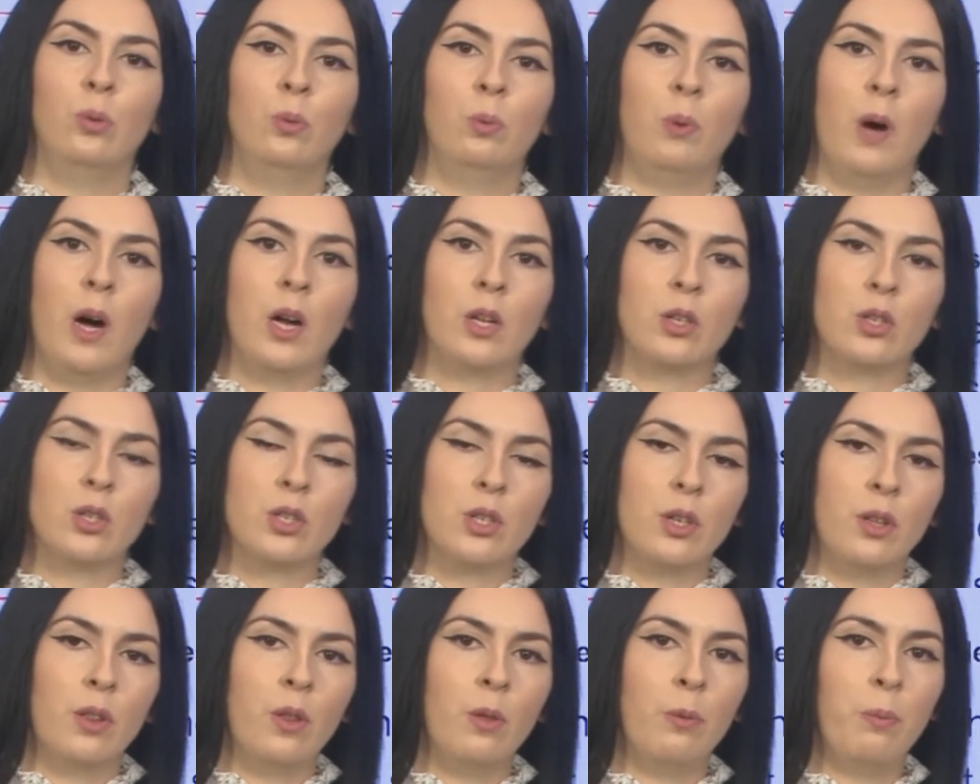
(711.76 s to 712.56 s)
watch
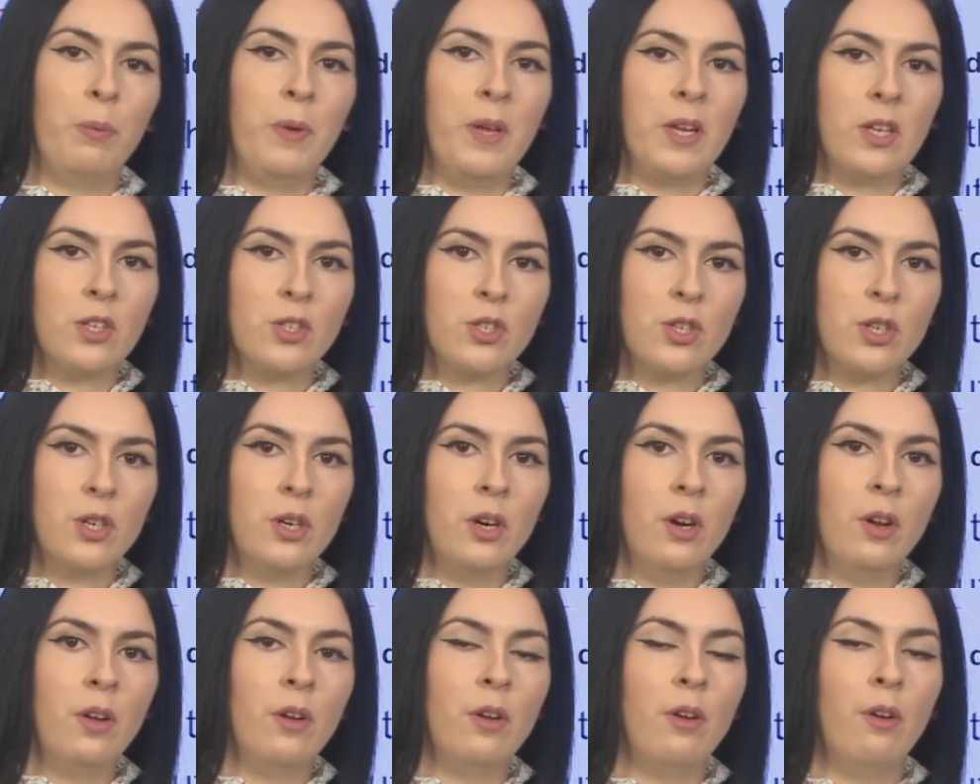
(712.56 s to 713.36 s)
the
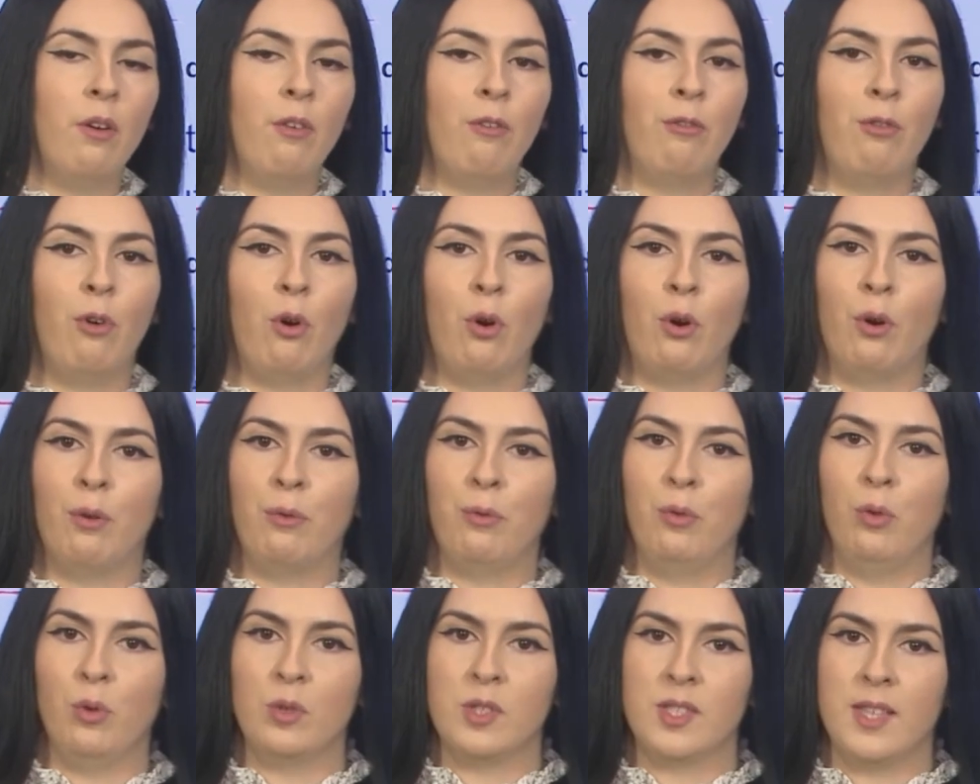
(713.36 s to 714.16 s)
picture for a
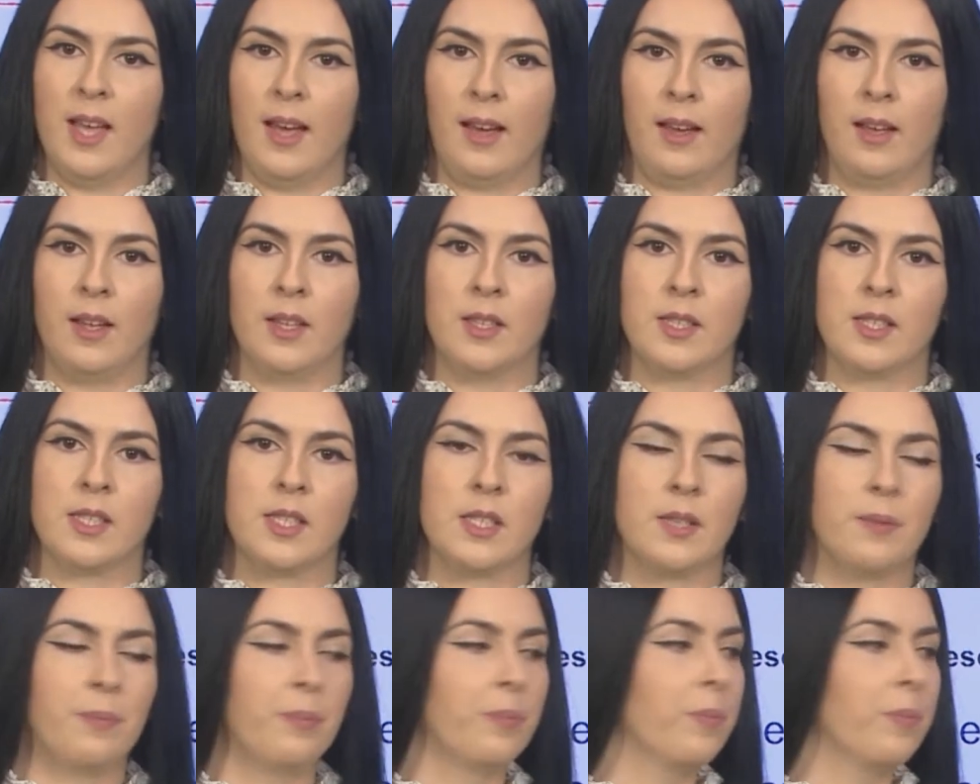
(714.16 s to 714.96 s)
few seconds.